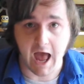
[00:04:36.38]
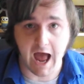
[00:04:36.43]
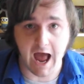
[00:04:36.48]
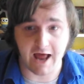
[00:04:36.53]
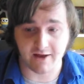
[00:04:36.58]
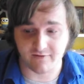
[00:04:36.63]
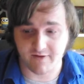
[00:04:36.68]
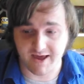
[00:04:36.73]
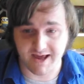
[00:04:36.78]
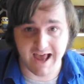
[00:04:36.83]

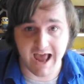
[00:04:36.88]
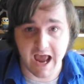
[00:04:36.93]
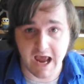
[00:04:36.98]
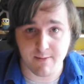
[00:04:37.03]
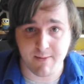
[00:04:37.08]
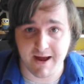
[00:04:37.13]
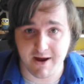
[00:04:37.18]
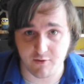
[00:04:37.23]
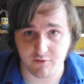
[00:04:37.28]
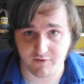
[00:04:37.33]
and they
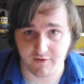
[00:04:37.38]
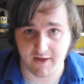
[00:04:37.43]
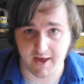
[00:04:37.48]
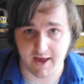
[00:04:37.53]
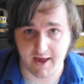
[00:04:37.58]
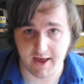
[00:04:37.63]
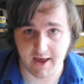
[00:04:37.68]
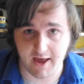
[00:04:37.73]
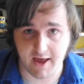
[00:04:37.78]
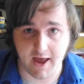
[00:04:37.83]
came out
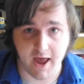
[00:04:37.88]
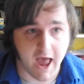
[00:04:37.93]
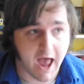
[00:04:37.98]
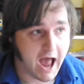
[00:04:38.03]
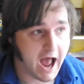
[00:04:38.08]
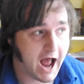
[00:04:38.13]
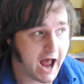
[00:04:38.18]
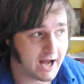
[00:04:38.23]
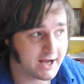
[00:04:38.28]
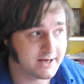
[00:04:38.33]
there,
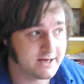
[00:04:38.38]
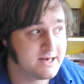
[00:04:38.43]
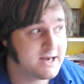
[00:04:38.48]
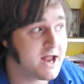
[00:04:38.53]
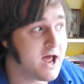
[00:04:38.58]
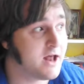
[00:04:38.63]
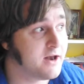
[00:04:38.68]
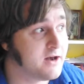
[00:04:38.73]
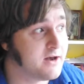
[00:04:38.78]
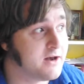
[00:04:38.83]
and
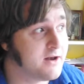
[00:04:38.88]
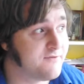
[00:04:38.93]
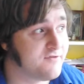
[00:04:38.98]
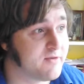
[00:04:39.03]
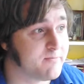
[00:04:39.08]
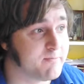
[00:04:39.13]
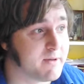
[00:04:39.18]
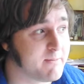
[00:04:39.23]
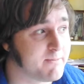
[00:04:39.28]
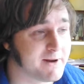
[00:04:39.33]
none of
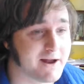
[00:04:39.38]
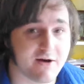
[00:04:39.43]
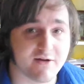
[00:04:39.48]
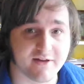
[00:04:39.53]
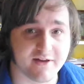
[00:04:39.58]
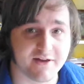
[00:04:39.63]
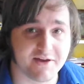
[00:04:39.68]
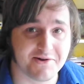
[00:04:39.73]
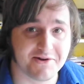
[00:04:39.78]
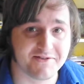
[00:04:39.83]
the people I
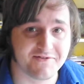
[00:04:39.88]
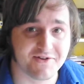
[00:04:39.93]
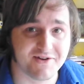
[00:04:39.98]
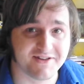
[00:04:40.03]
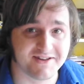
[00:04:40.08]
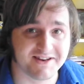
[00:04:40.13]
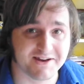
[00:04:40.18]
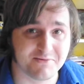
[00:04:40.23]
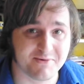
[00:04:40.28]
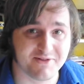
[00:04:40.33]
was at
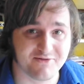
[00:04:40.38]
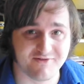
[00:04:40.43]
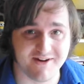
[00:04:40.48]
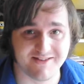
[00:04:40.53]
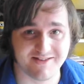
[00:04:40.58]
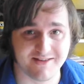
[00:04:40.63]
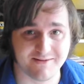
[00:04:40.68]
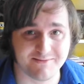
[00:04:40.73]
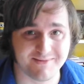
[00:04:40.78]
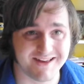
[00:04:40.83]
university with
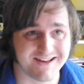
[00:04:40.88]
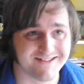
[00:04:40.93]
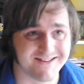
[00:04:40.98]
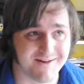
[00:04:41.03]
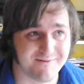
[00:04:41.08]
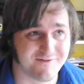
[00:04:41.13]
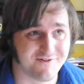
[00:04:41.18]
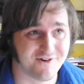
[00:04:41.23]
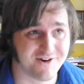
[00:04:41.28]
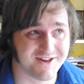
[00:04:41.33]
read them
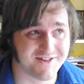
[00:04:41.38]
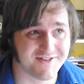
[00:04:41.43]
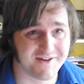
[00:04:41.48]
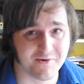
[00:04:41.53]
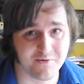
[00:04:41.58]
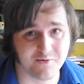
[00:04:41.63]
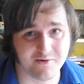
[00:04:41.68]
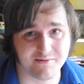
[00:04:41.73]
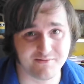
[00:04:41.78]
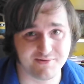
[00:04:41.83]
except for, I
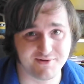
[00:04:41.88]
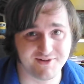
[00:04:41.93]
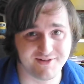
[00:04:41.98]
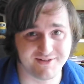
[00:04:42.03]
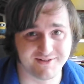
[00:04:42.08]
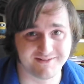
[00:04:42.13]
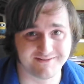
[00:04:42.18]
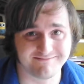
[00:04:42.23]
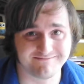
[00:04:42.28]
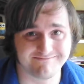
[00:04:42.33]
think, one person.